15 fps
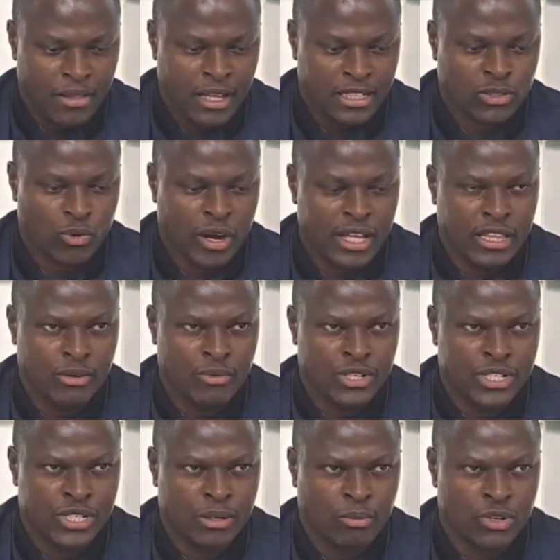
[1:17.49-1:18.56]
That's why we
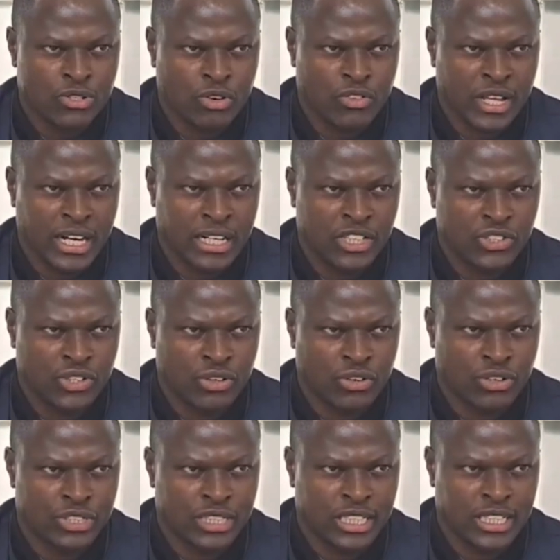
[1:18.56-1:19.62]
see most of the
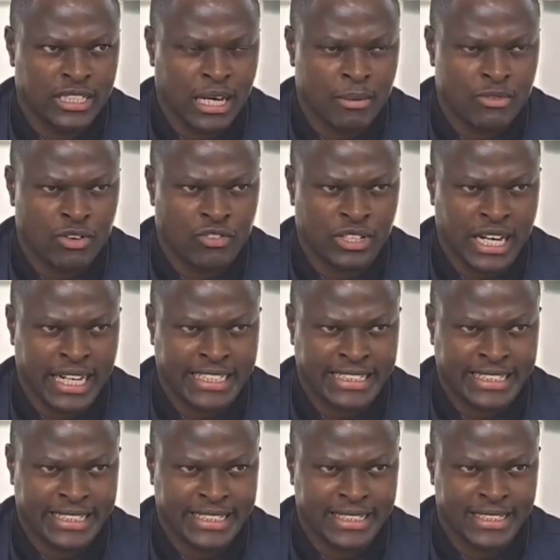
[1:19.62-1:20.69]
additionals in terms of
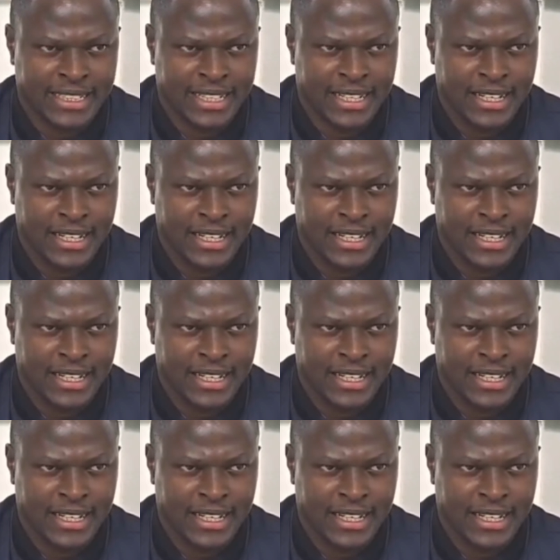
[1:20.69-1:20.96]
taxes.